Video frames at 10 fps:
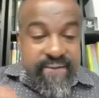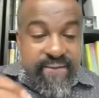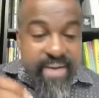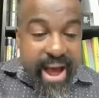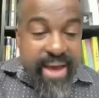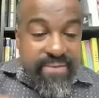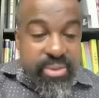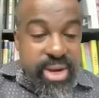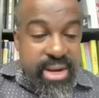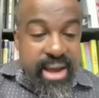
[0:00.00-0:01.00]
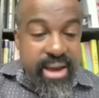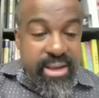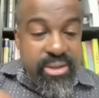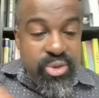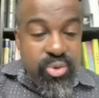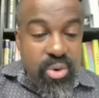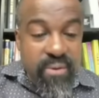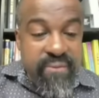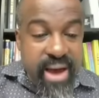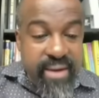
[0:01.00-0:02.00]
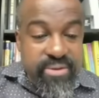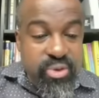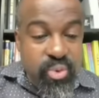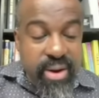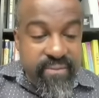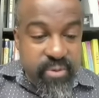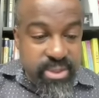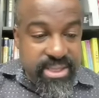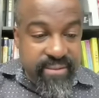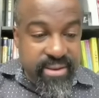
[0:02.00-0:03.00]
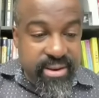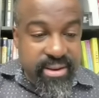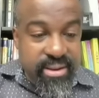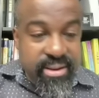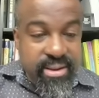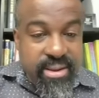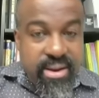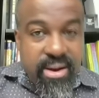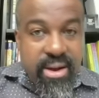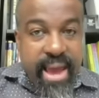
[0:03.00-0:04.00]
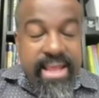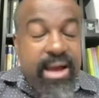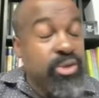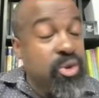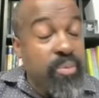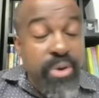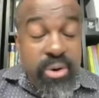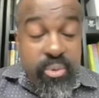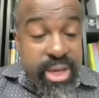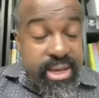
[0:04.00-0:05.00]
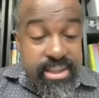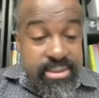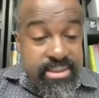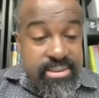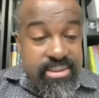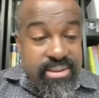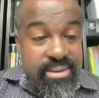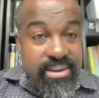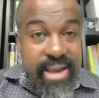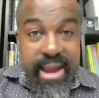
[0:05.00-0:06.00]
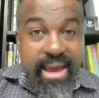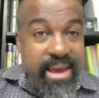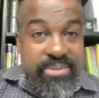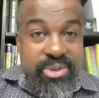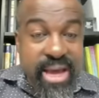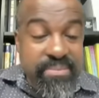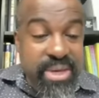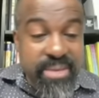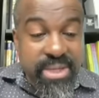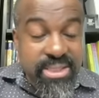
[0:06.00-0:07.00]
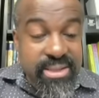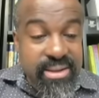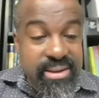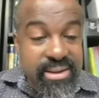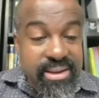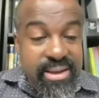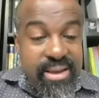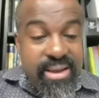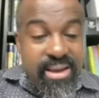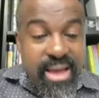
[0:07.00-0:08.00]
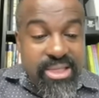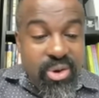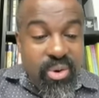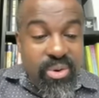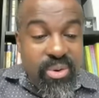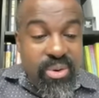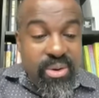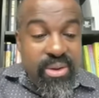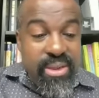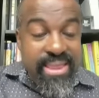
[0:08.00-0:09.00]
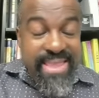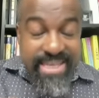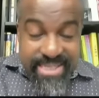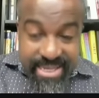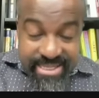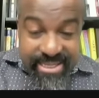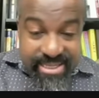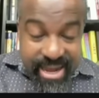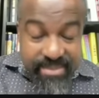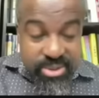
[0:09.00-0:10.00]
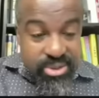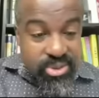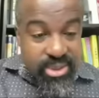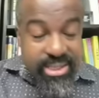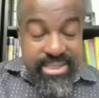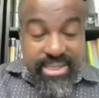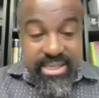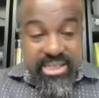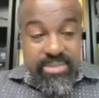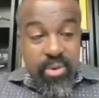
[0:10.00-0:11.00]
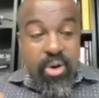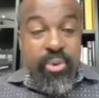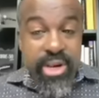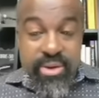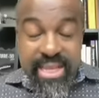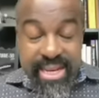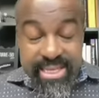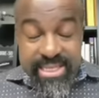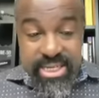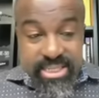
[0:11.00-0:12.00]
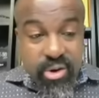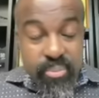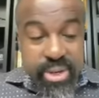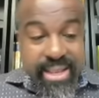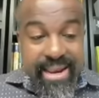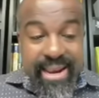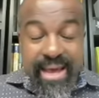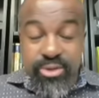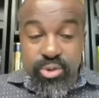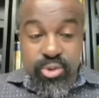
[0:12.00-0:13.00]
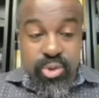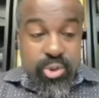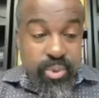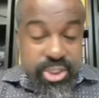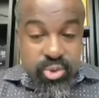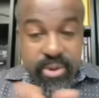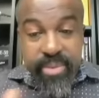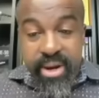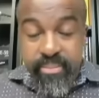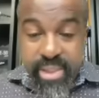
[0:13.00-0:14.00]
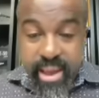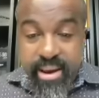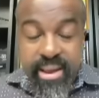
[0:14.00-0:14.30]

539-205-2147. And they also open on weekends, 9 a.m. to 9 p.m. Eastern. So this is the time to do this. There's a small window that has just opened that allows you to switch to a better plan.